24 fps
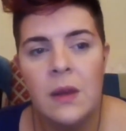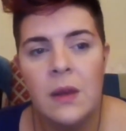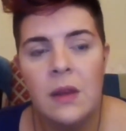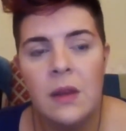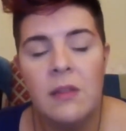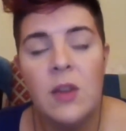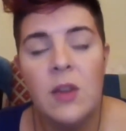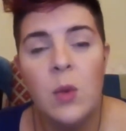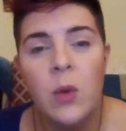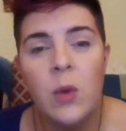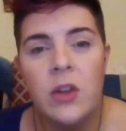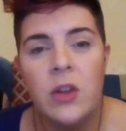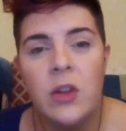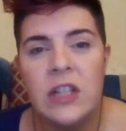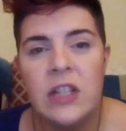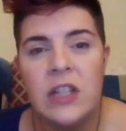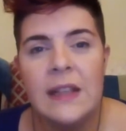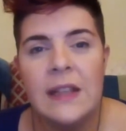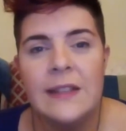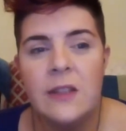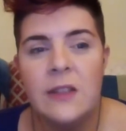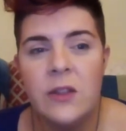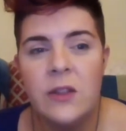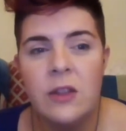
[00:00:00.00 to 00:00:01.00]
If you're watching
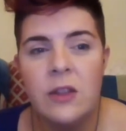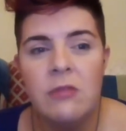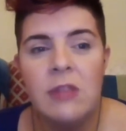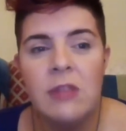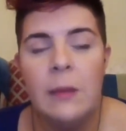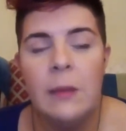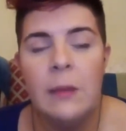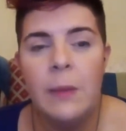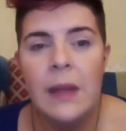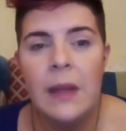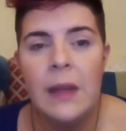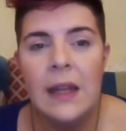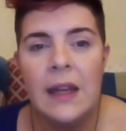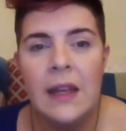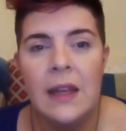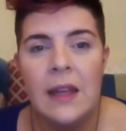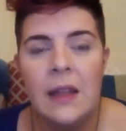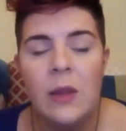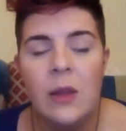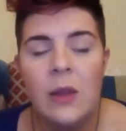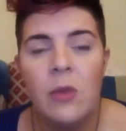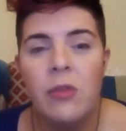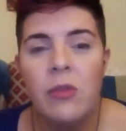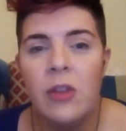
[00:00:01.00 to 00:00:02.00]
this on the
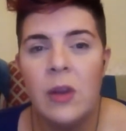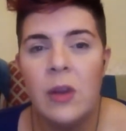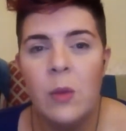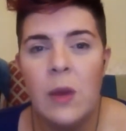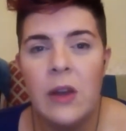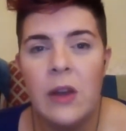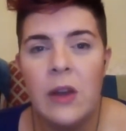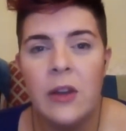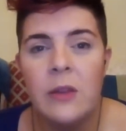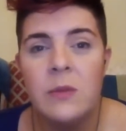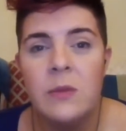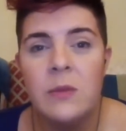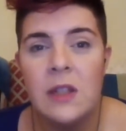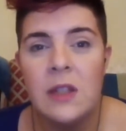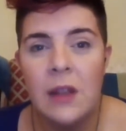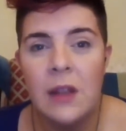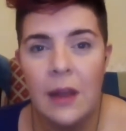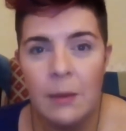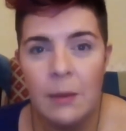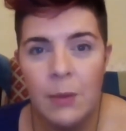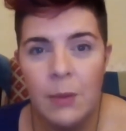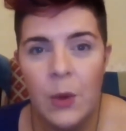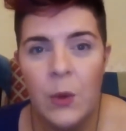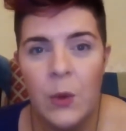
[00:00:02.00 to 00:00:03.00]
replay, you're very welcome
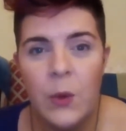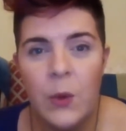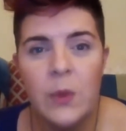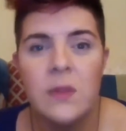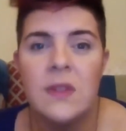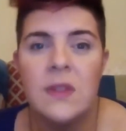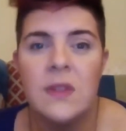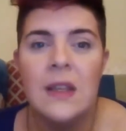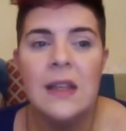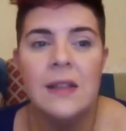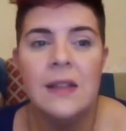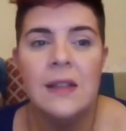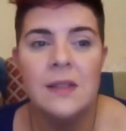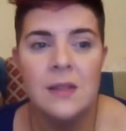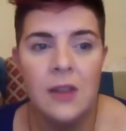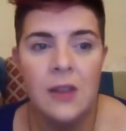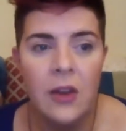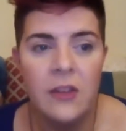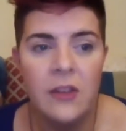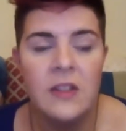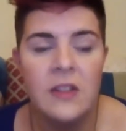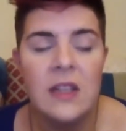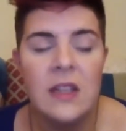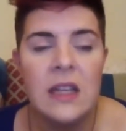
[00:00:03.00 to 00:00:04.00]
to pause it
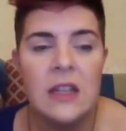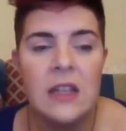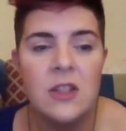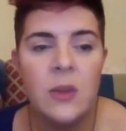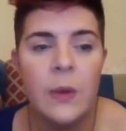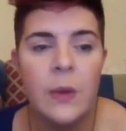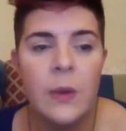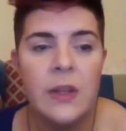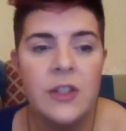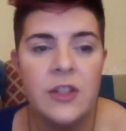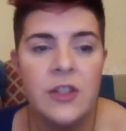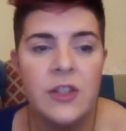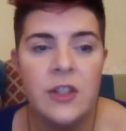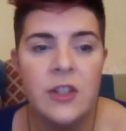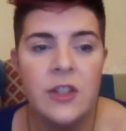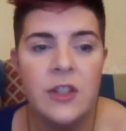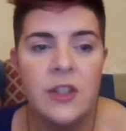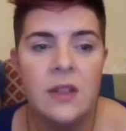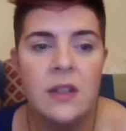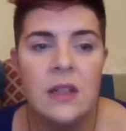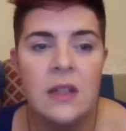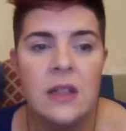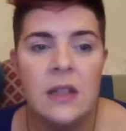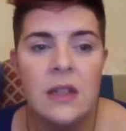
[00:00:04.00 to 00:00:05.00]
after each question.